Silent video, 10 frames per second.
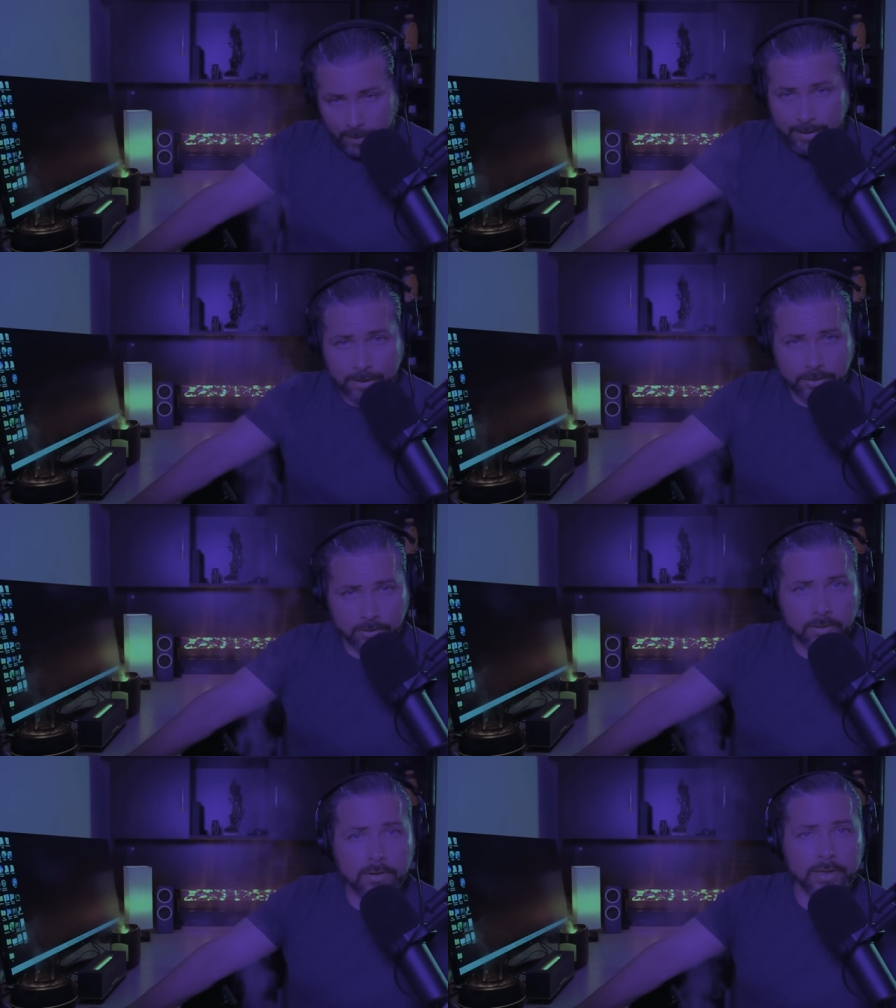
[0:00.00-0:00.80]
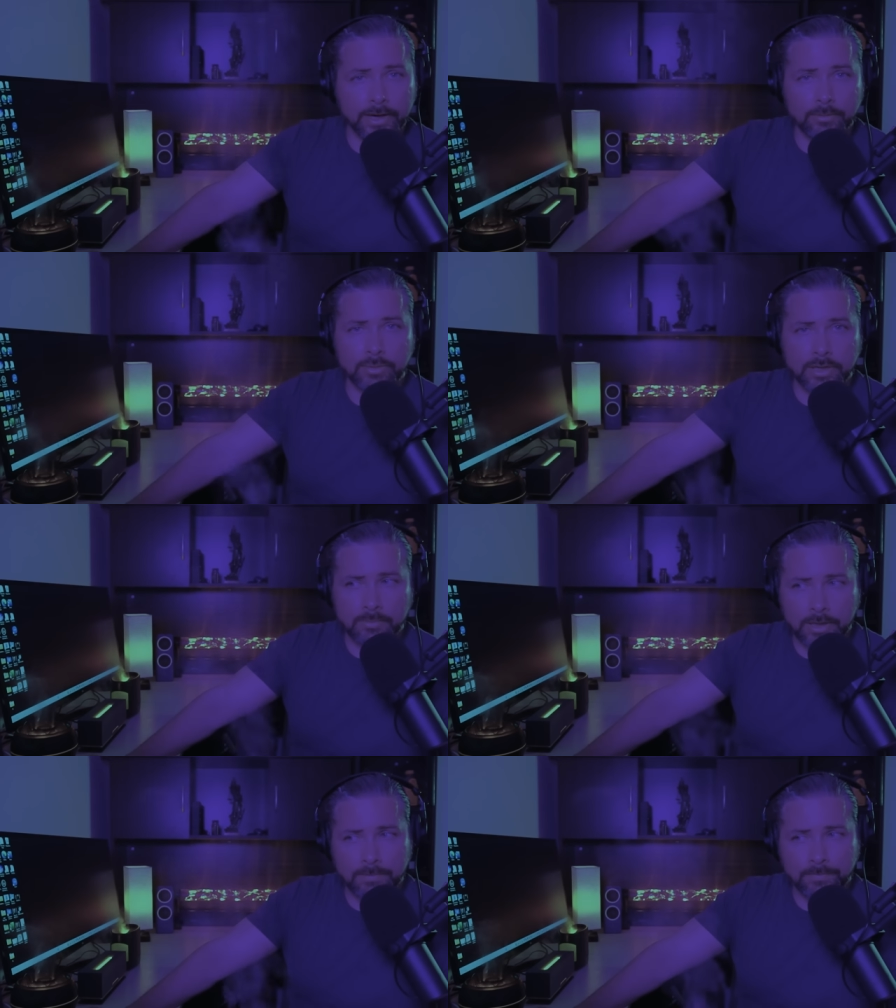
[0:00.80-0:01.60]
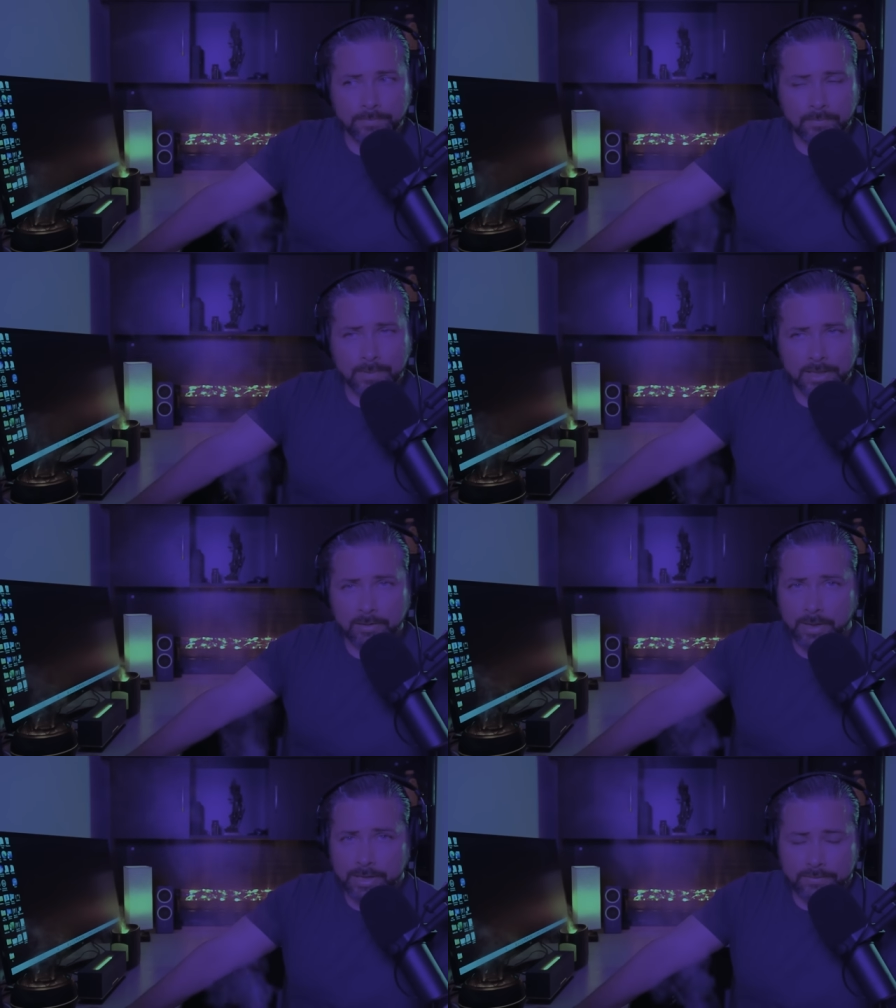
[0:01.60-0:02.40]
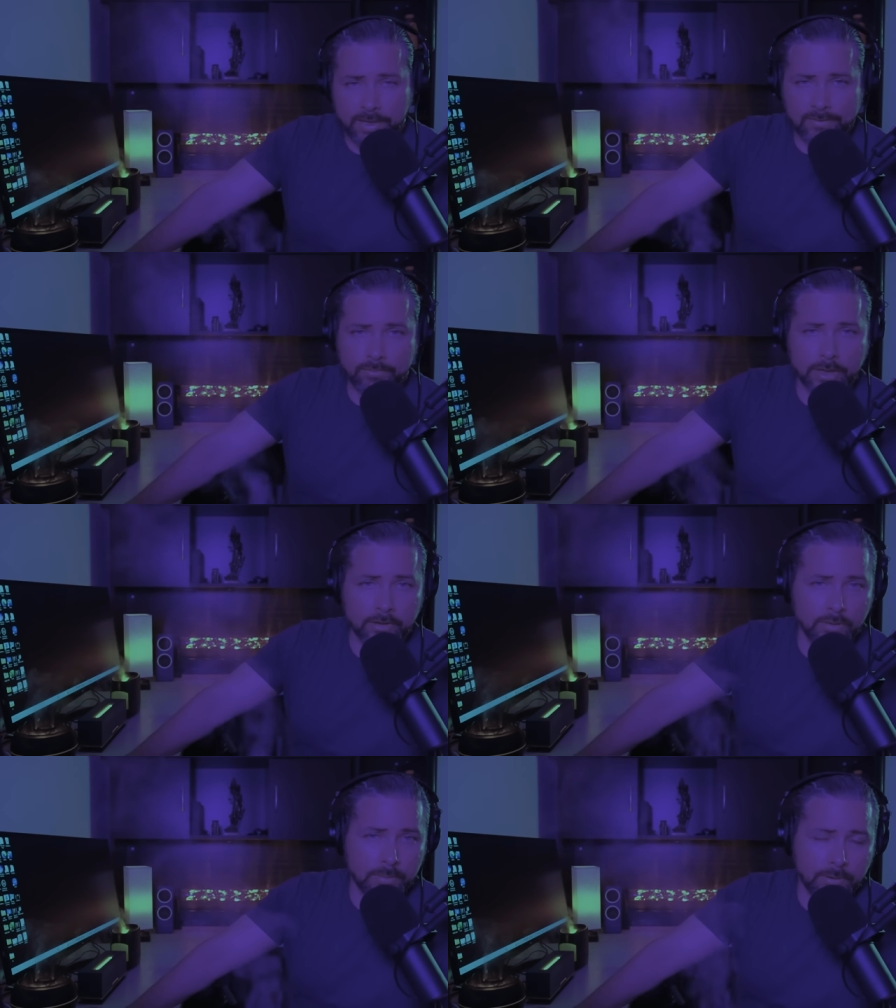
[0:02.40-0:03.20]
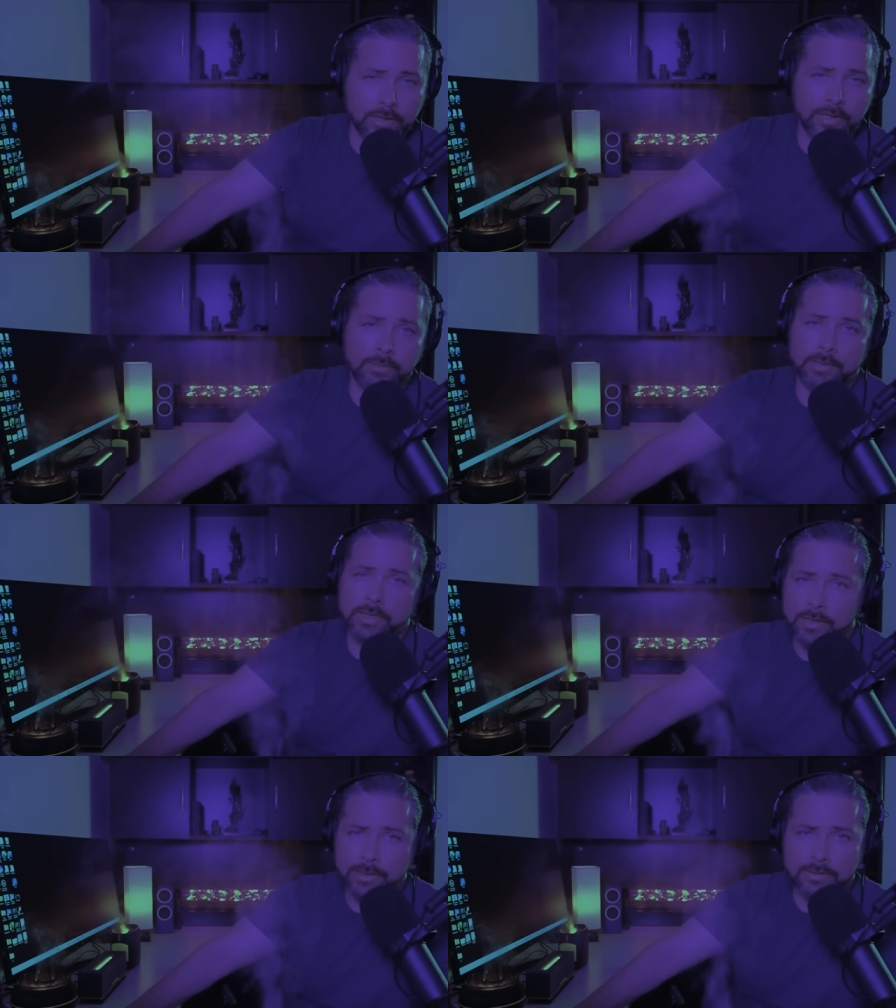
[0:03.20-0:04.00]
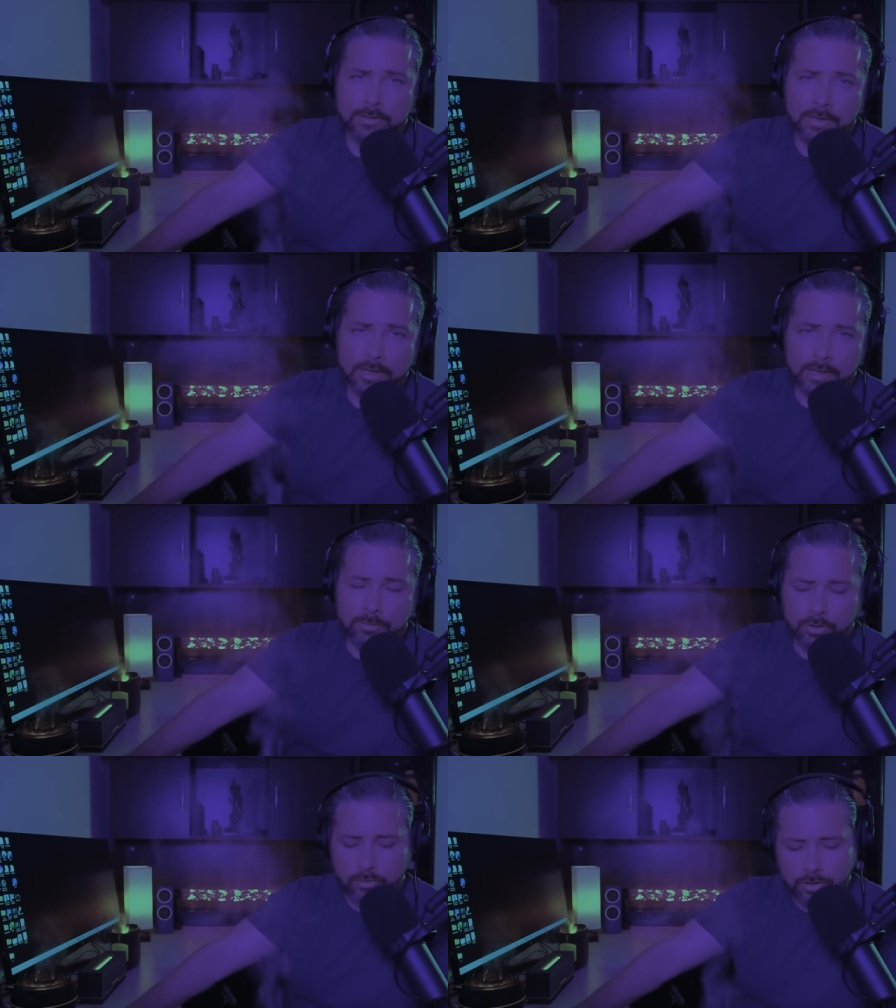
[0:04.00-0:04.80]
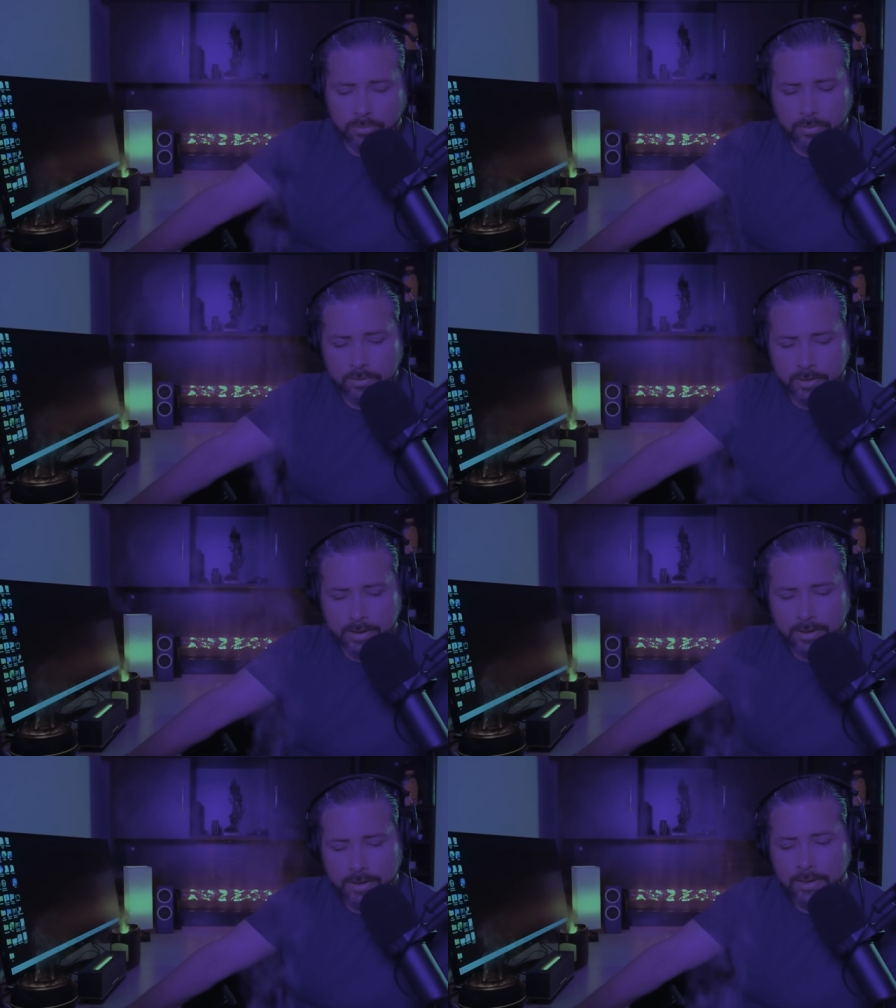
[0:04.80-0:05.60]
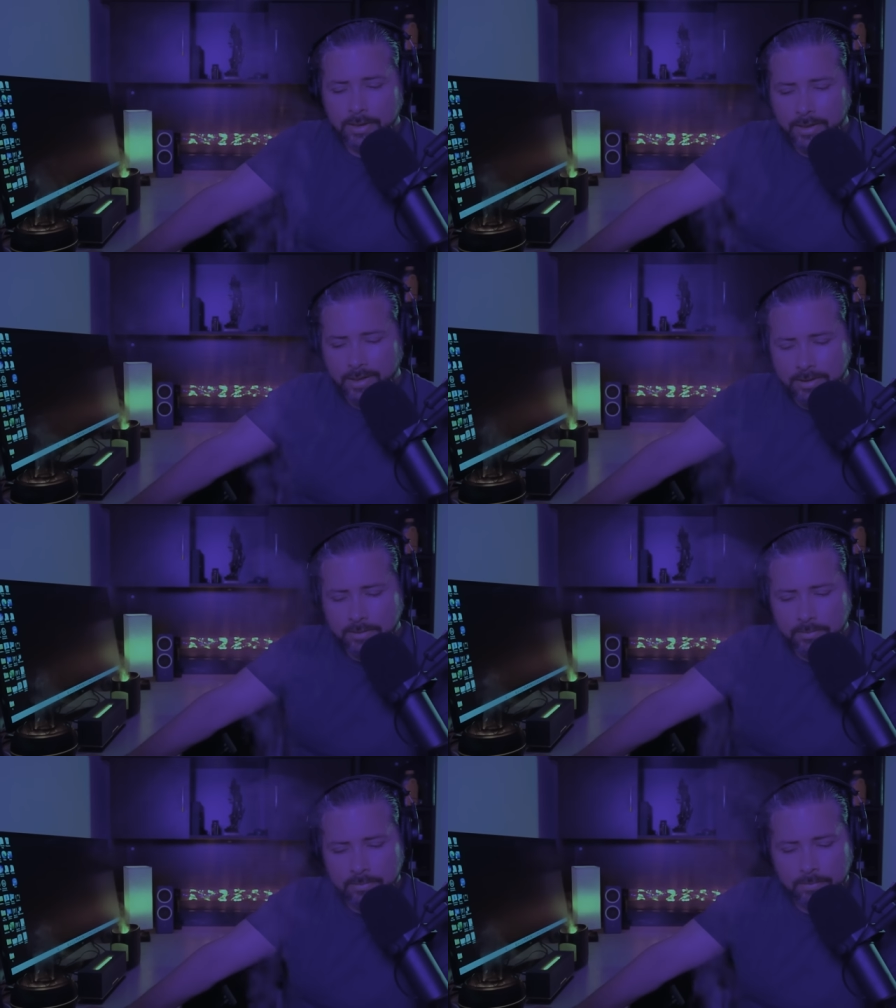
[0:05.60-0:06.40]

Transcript: Right now, you're learning how to be a mom. You might even have a better grip on it than he does. But more importantly, he's